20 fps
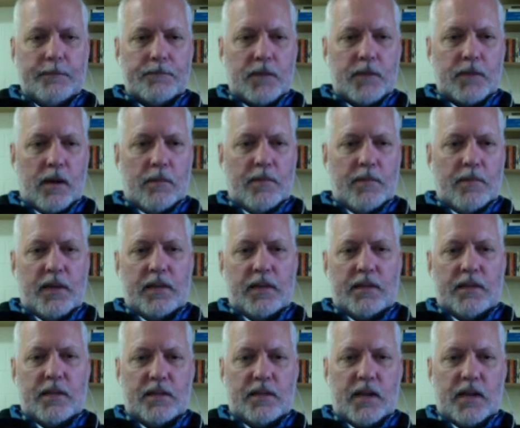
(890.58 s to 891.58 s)
Um, then it
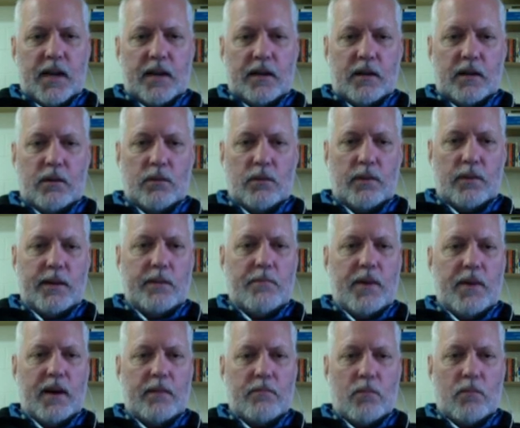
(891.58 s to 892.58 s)
tells you how to go read
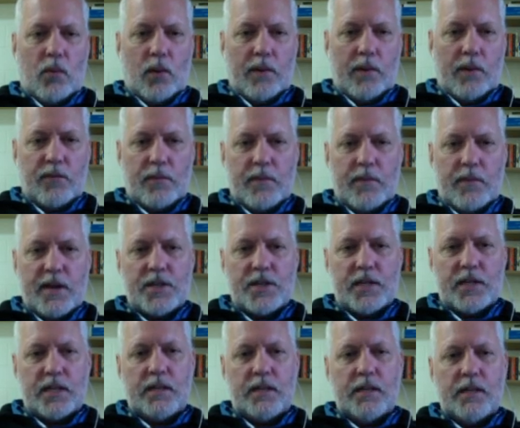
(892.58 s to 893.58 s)
about more
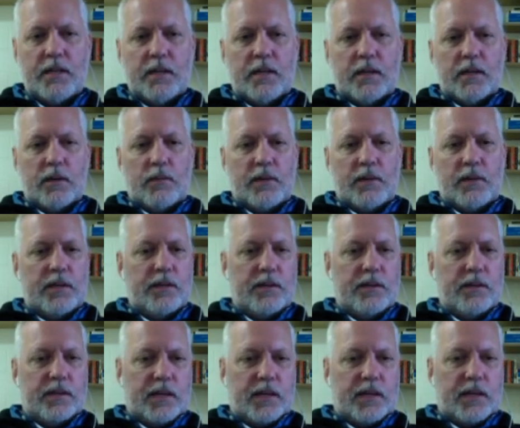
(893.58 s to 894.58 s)
information. We didn't do
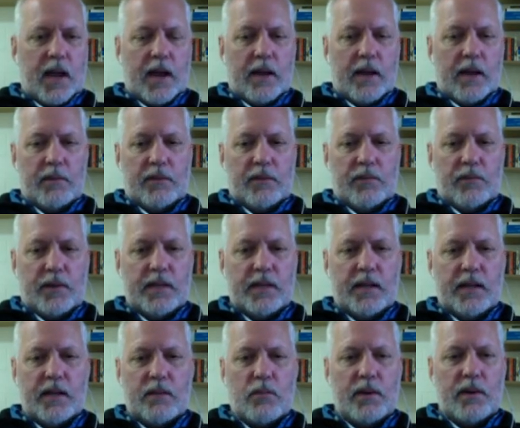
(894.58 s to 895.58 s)
a scan, but if we
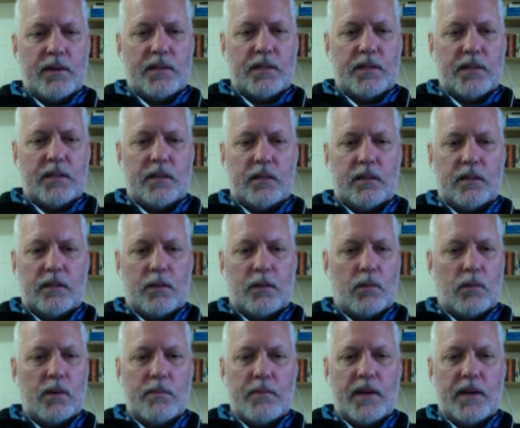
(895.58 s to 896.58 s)
did, we'd still, there
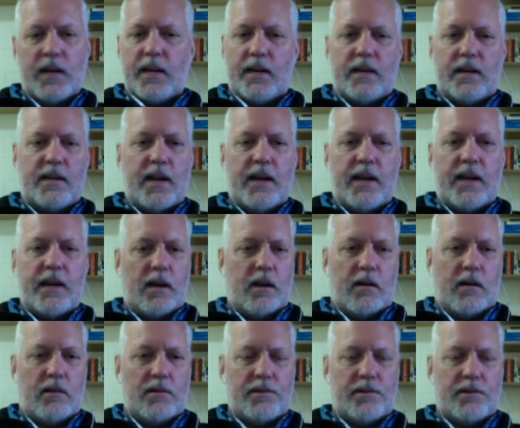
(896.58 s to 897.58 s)
wouldn't be any data
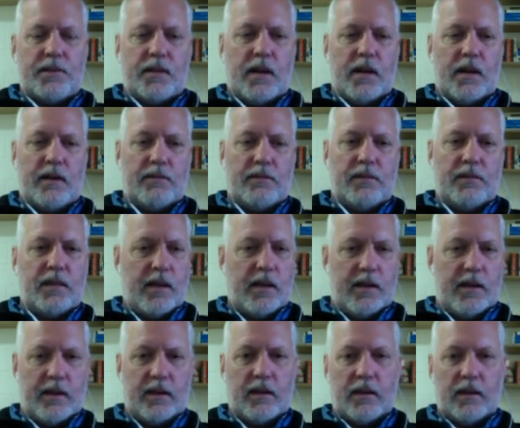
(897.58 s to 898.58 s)
errors, I don't
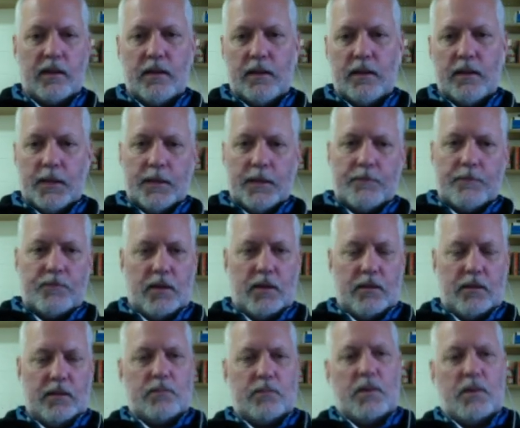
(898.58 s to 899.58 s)
think, you know,
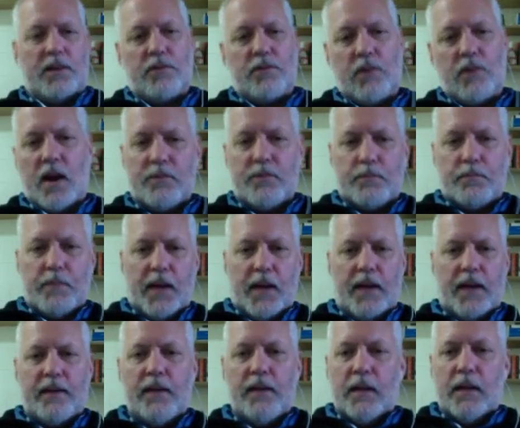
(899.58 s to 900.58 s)
unless my drive's
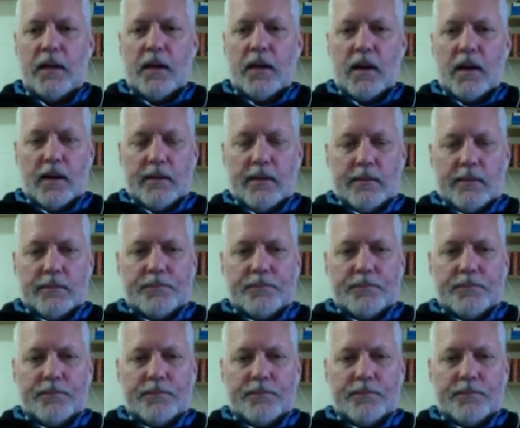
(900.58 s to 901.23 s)
bad, uh,